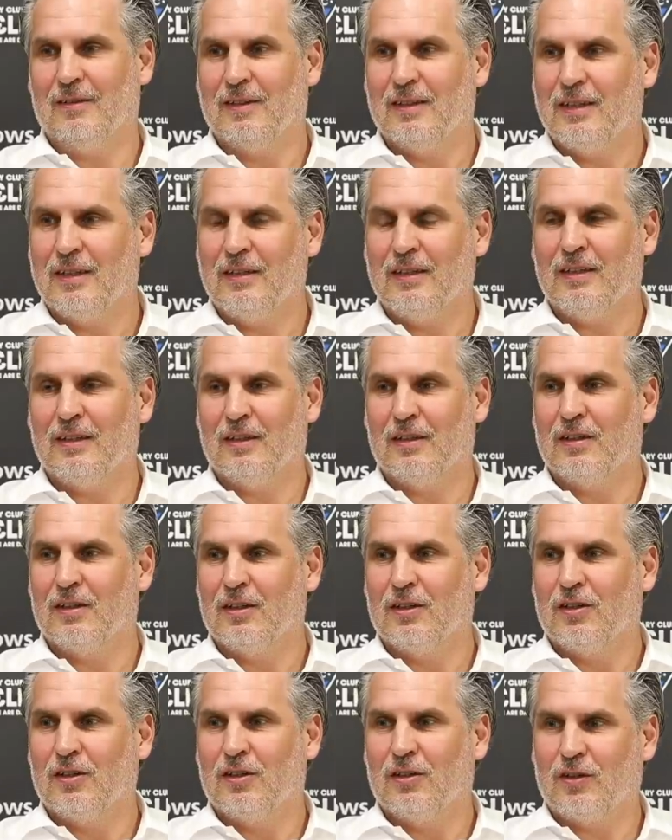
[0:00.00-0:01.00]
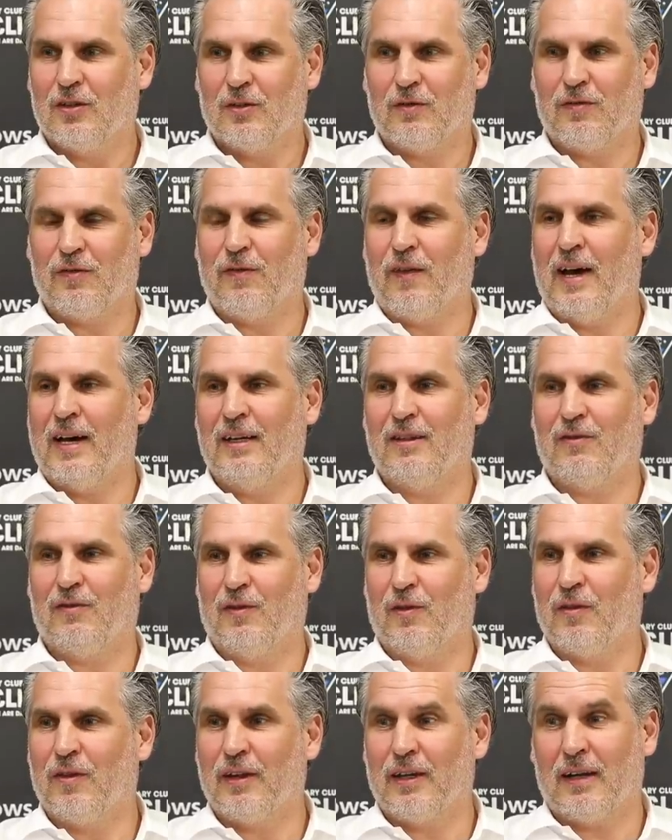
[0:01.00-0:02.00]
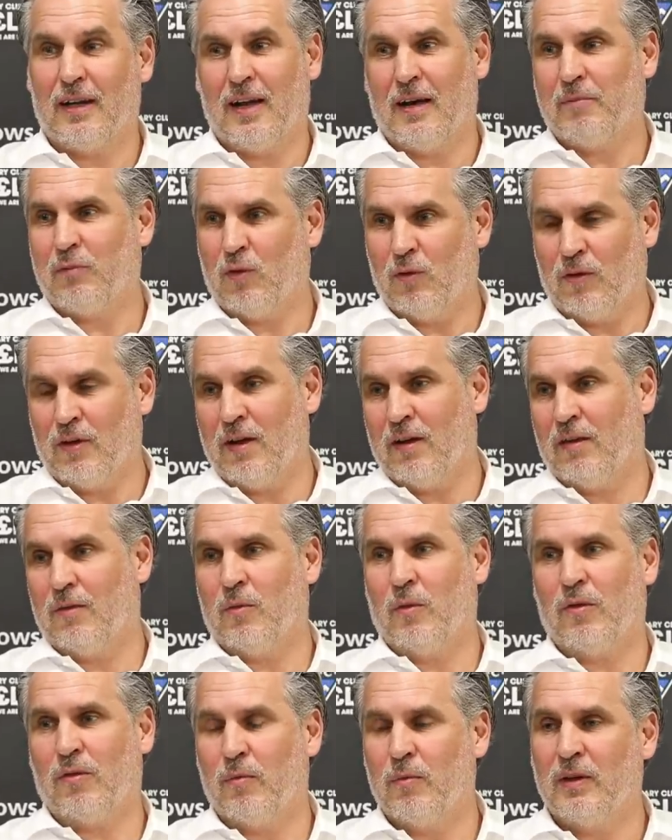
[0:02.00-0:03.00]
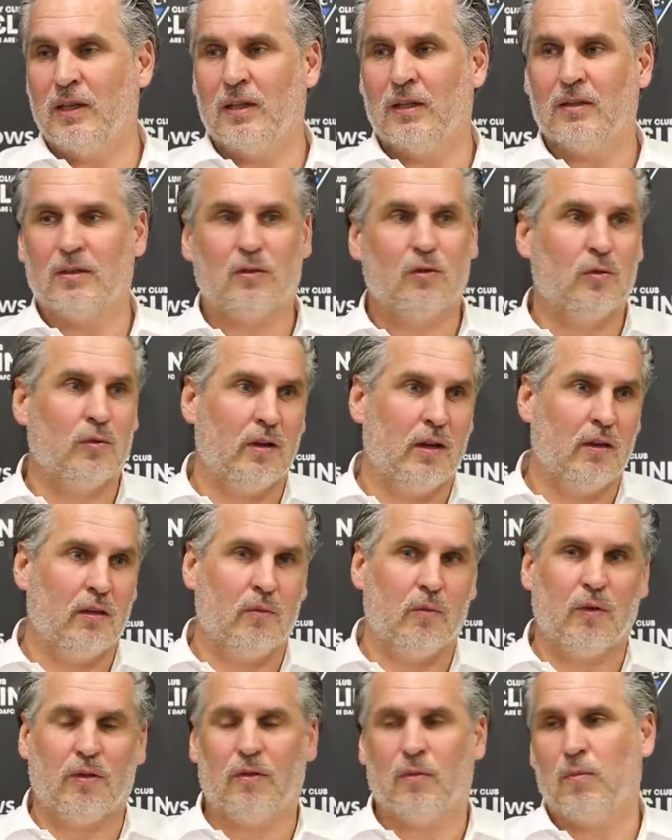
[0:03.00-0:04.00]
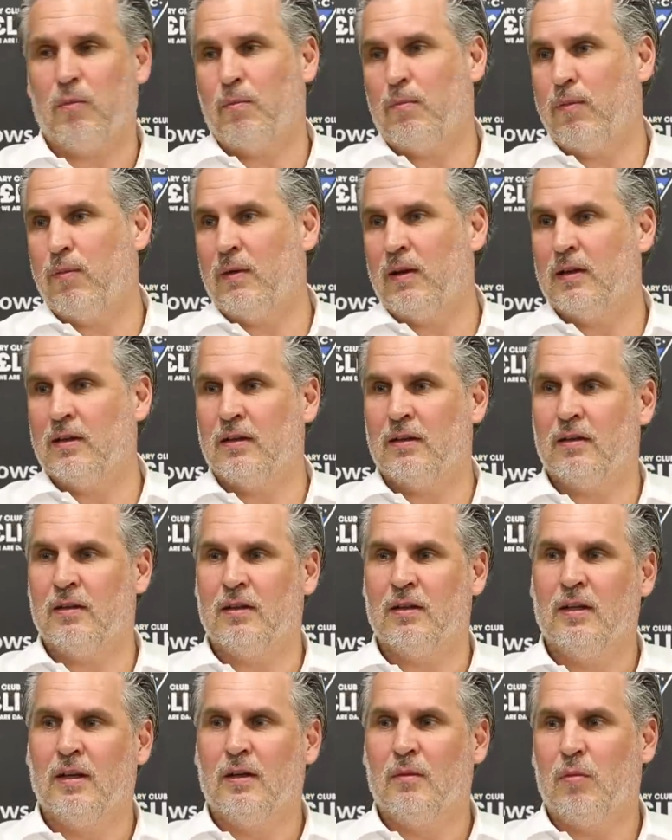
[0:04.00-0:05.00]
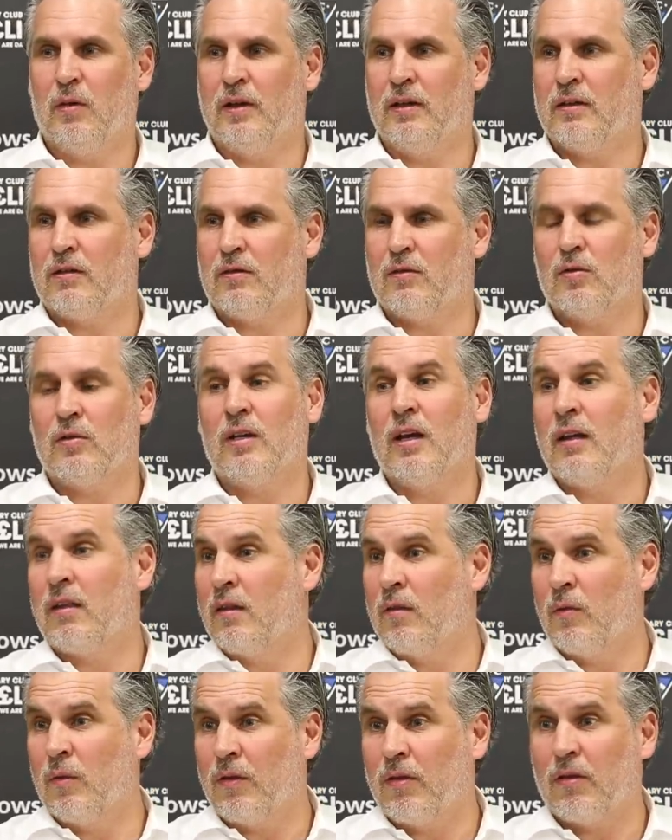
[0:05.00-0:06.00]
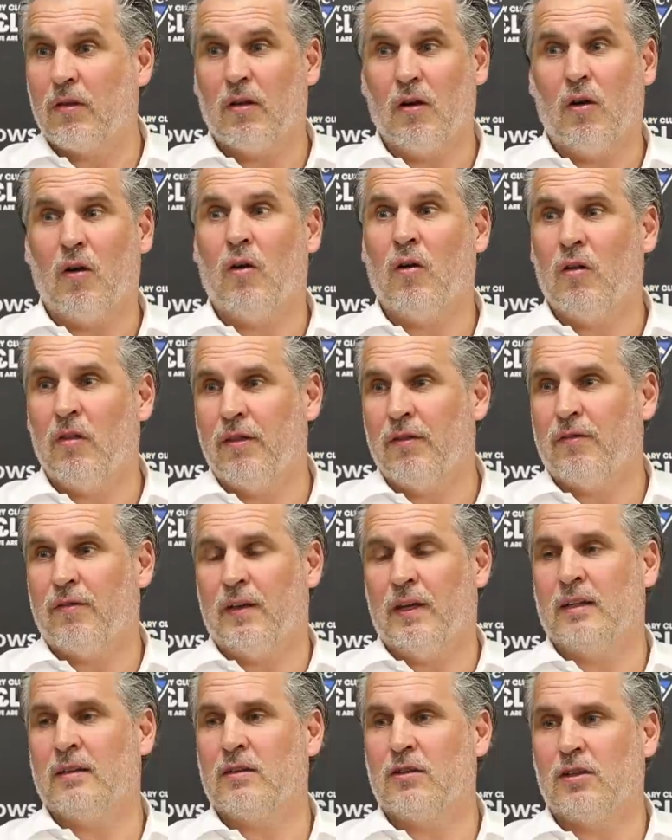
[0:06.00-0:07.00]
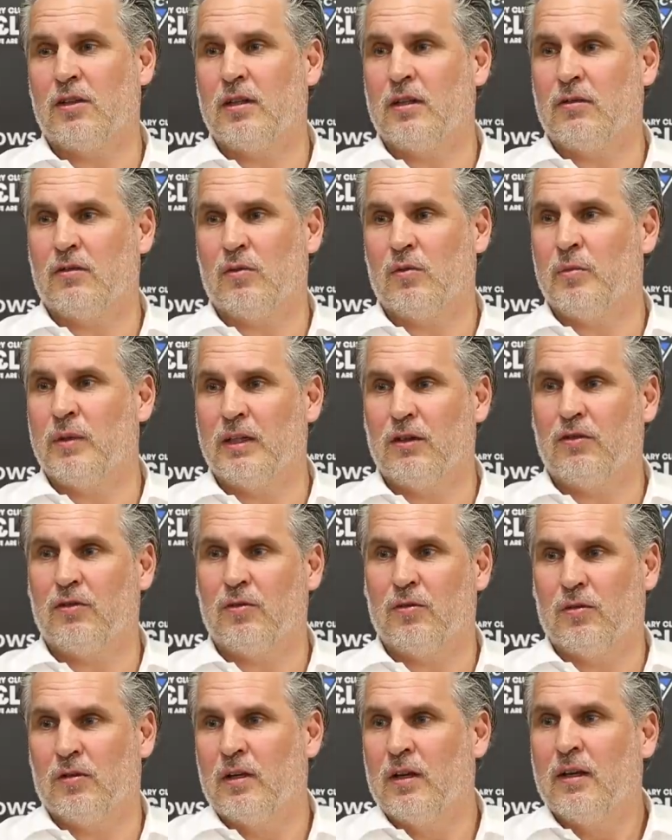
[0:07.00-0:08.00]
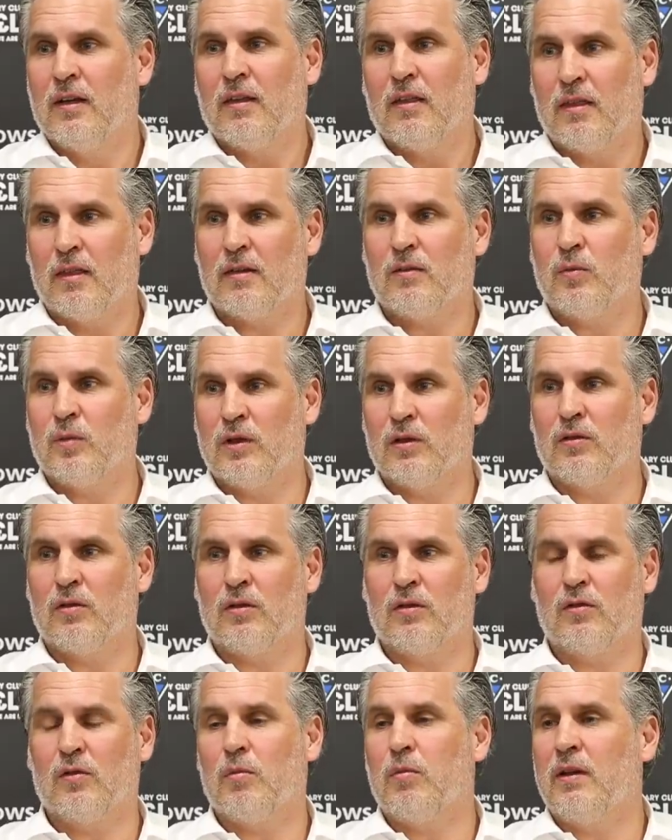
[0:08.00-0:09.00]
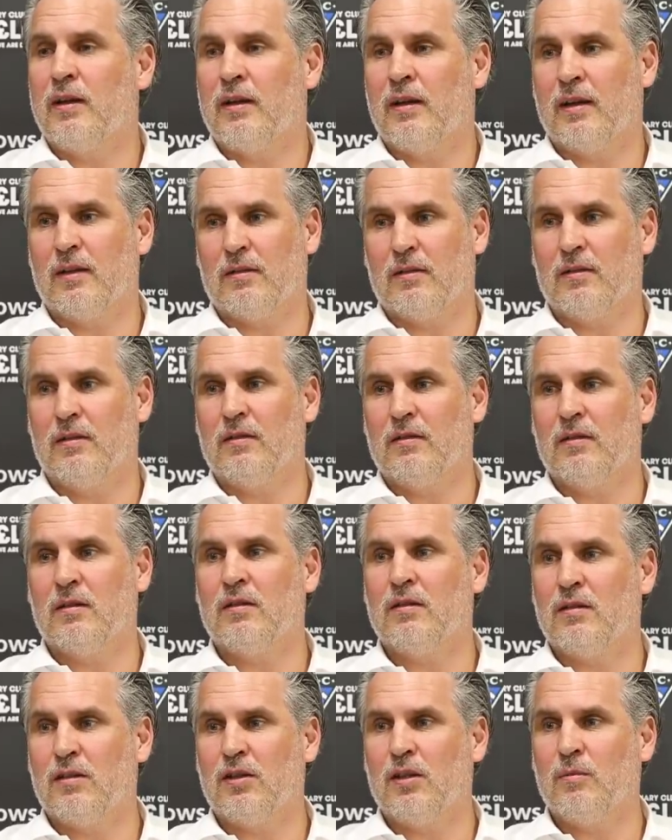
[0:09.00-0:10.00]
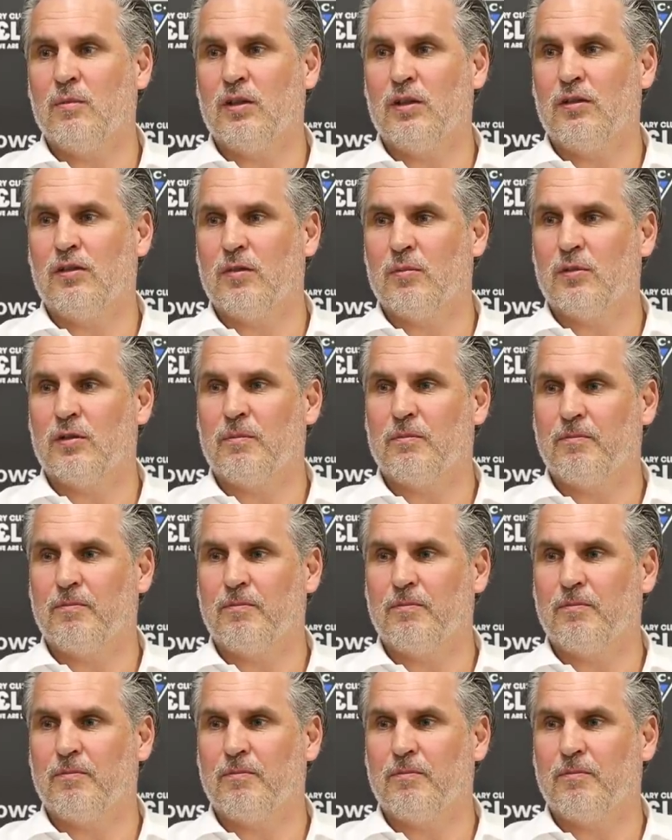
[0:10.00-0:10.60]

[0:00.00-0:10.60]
he should fight for the club together with me, together with the players, together with all the fans, just to make sure that we are going to play next season in the championship.